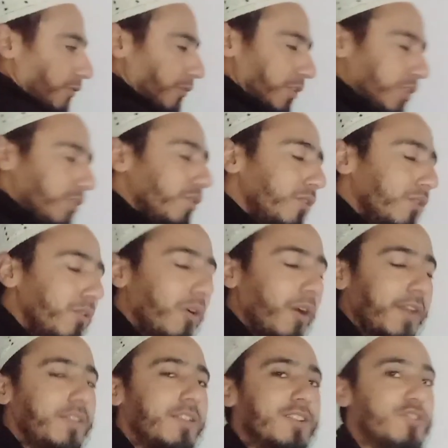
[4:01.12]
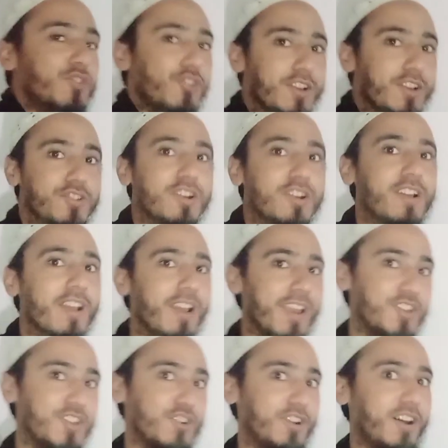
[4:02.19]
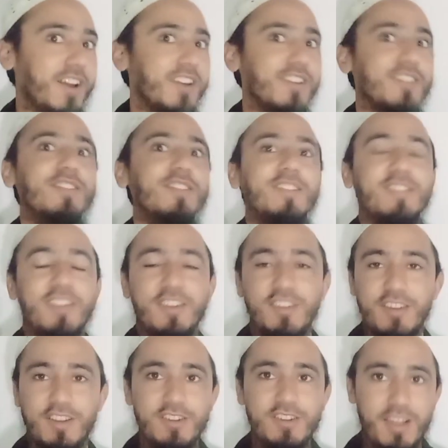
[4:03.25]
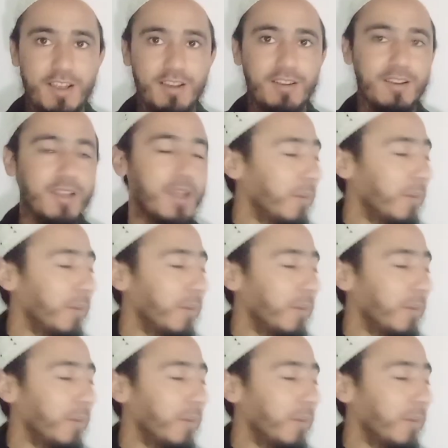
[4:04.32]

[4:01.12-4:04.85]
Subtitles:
in the structural relation I discuss in detail.